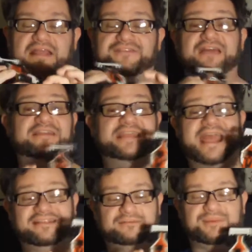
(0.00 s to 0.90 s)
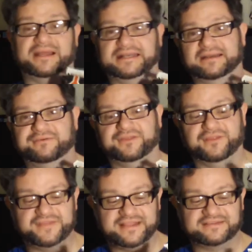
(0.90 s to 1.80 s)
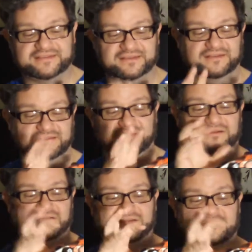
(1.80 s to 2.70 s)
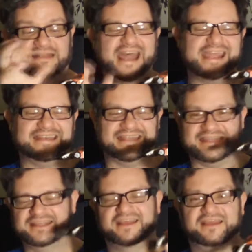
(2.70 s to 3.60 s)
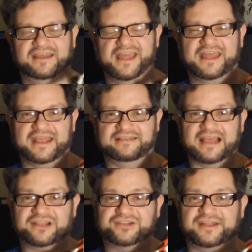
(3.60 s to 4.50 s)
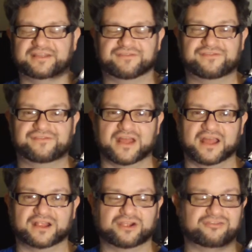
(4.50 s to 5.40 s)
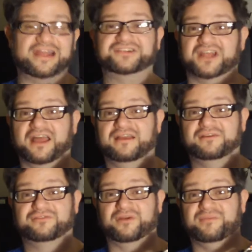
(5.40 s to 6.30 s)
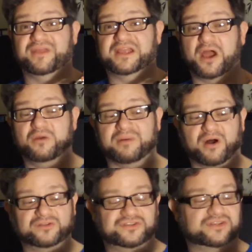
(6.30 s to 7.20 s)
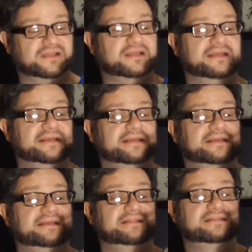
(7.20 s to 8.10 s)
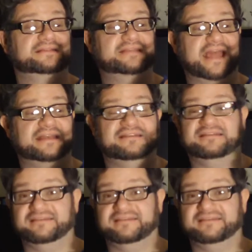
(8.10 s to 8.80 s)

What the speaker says: If you haven't guessed by now that this lady is actually Crasher from the Gobots, then